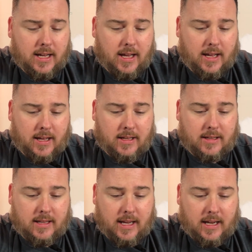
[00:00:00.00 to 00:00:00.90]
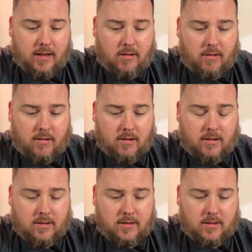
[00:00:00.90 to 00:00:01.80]
uh, they
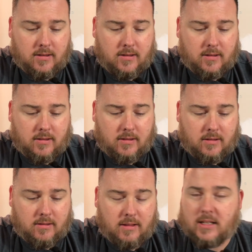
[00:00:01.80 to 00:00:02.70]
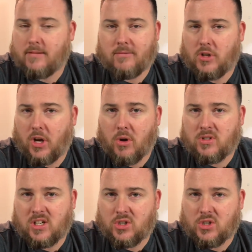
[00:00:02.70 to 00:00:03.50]
are this the ghosting